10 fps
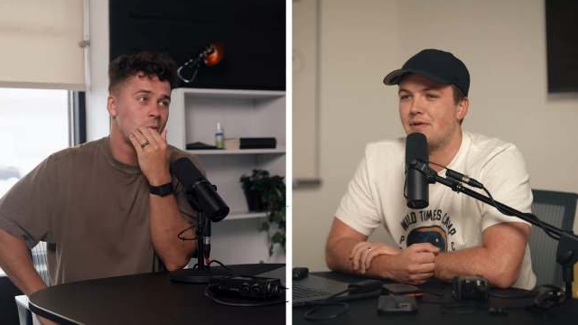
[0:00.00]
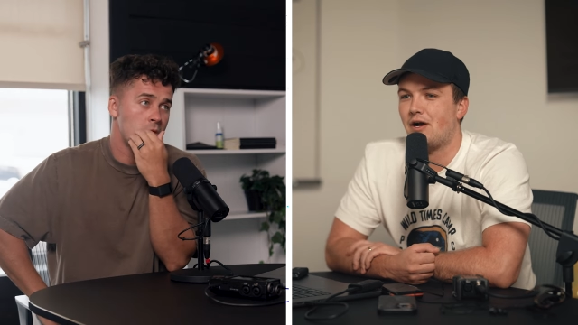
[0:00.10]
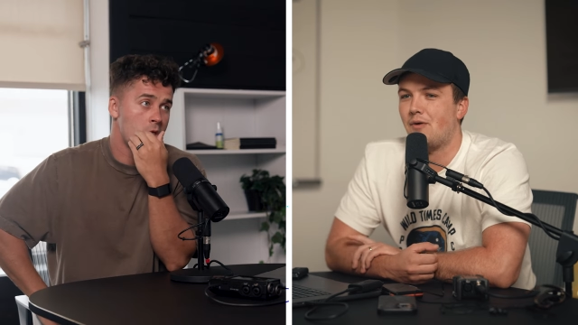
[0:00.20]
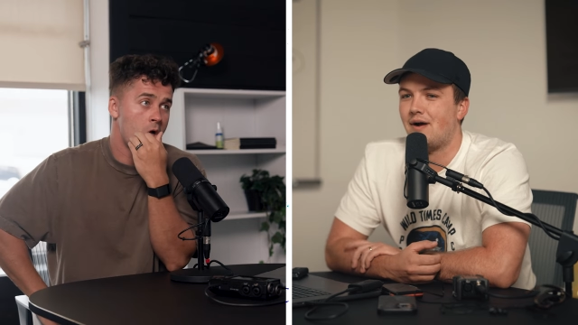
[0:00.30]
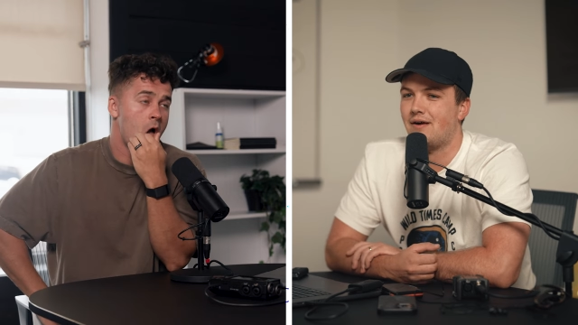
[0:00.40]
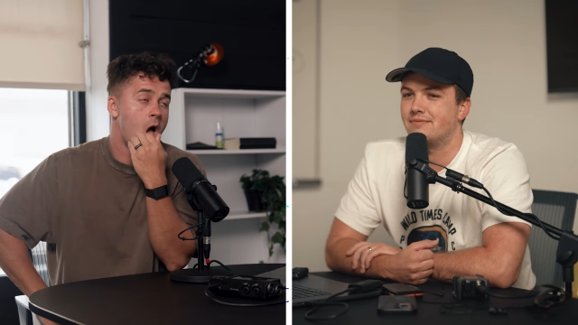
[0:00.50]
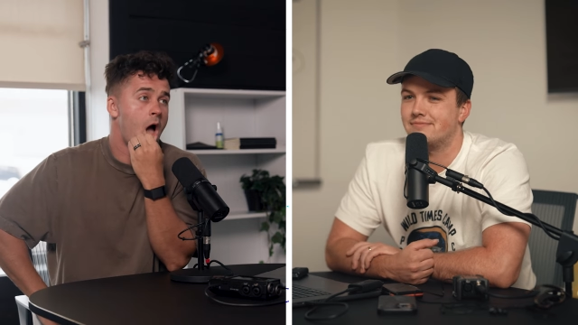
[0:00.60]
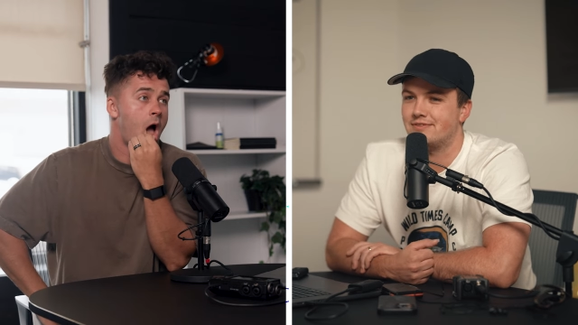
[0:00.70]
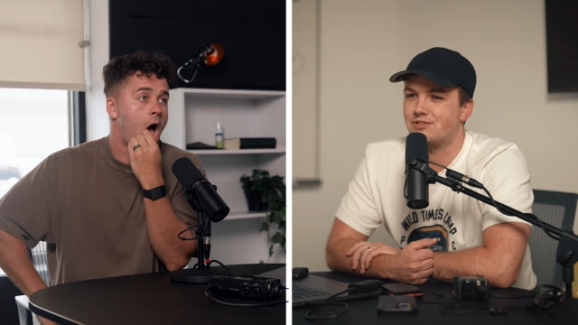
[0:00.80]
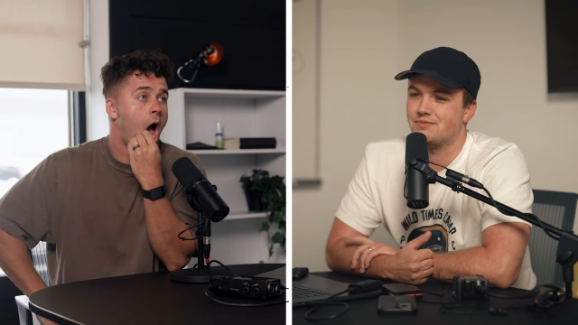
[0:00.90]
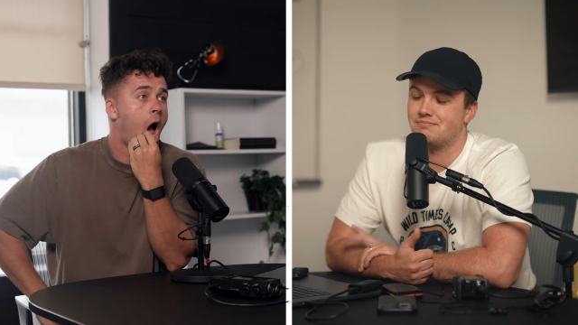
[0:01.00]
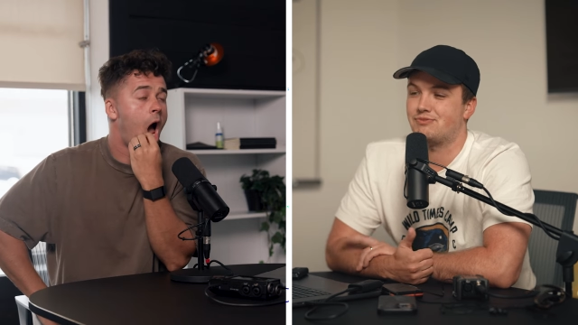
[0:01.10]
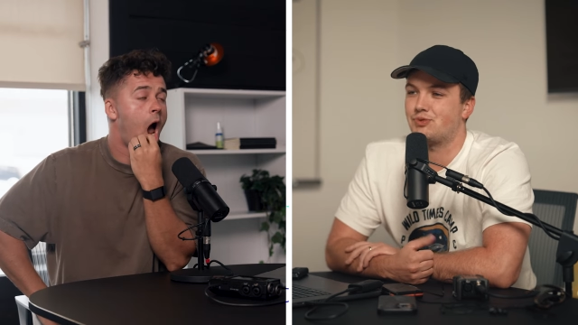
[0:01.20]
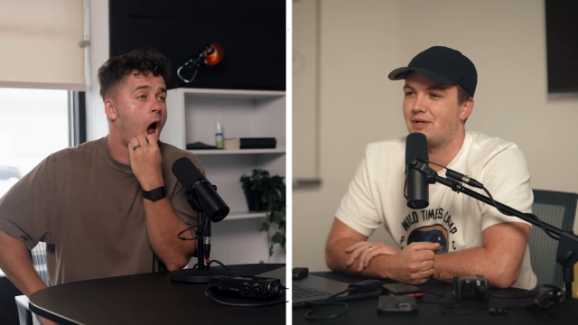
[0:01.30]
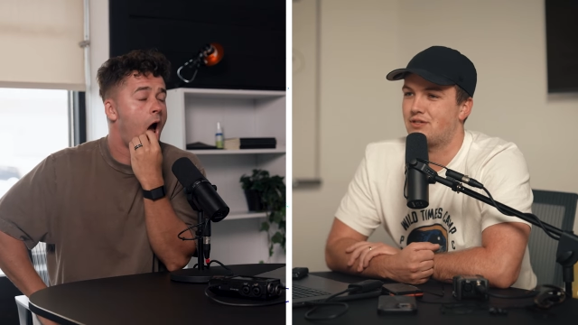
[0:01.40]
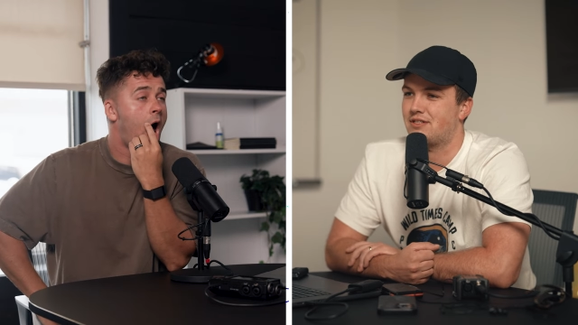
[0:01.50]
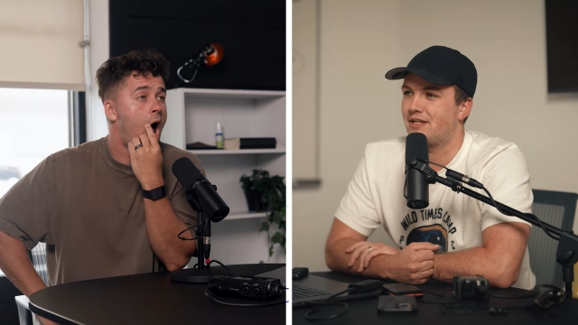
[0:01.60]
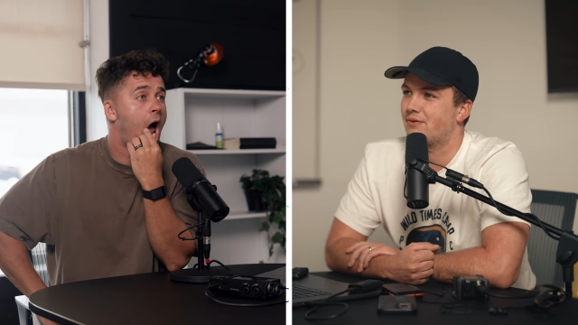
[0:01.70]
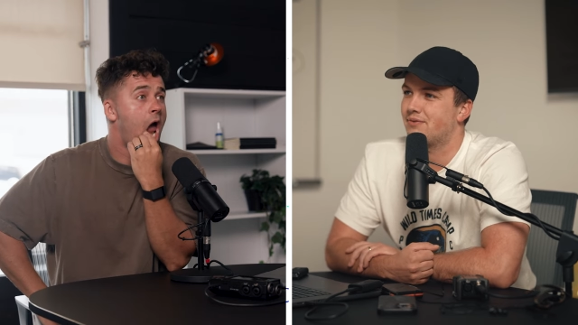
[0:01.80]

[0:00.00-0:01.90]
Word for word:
Speaker 1: and be like, oh wow, that's, that's what I looked like.